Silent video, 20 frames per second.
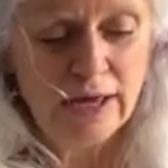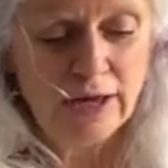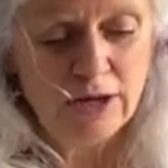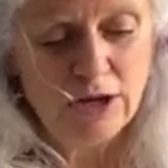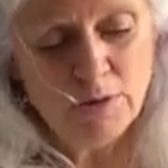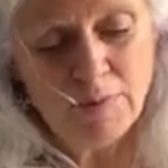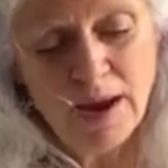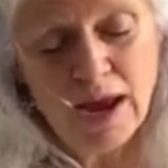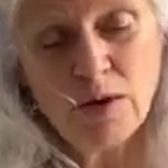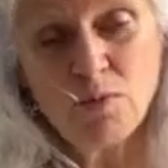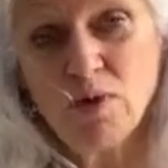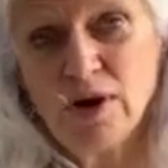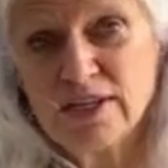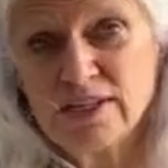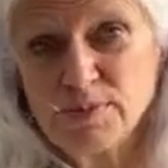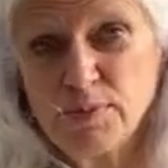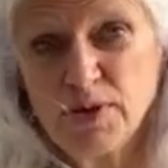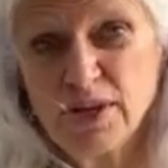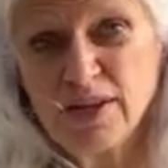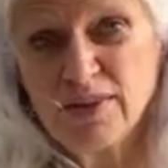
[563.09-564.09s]
you might want
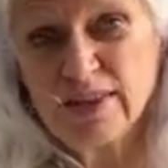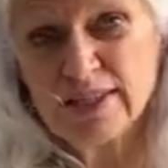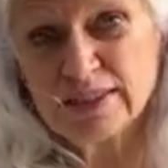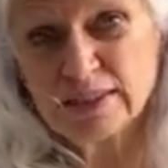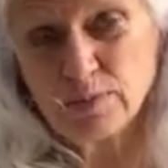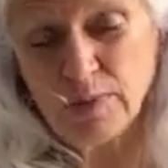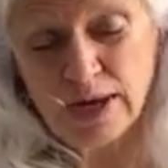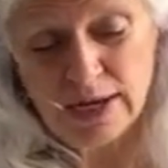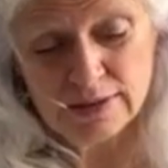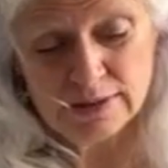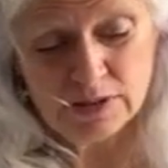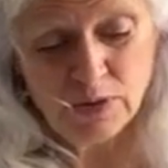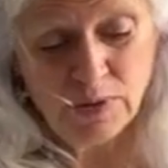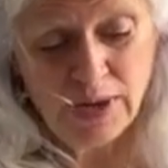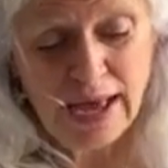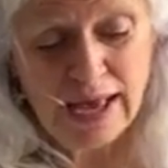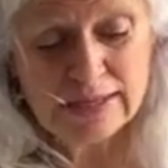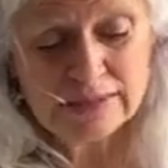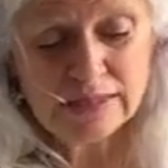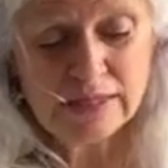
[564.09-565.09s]
to put it this way, so it
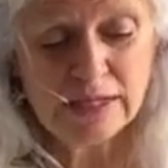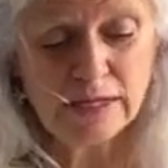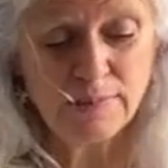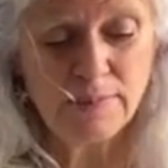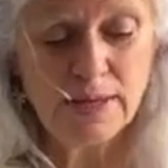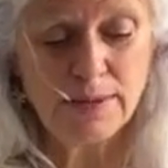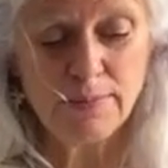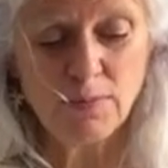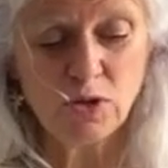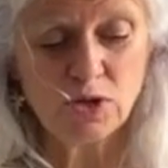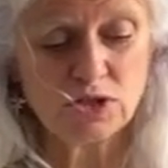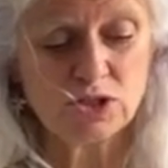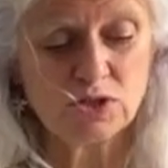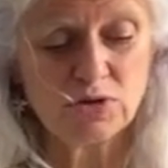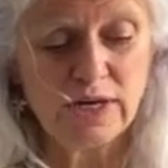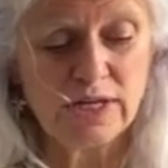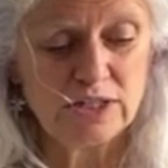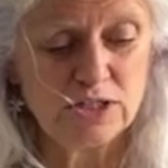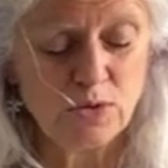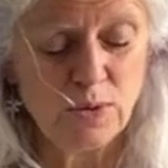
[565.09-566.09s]
has a little bit more
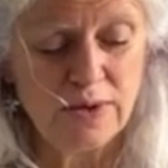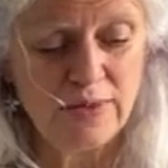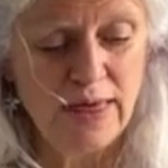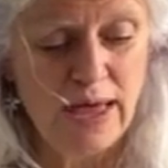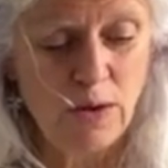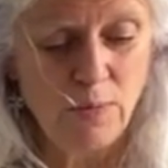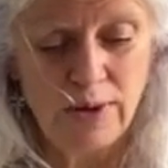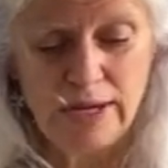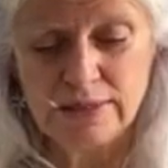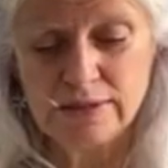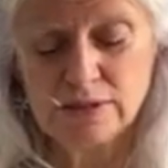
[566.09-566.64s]
stretch going that way.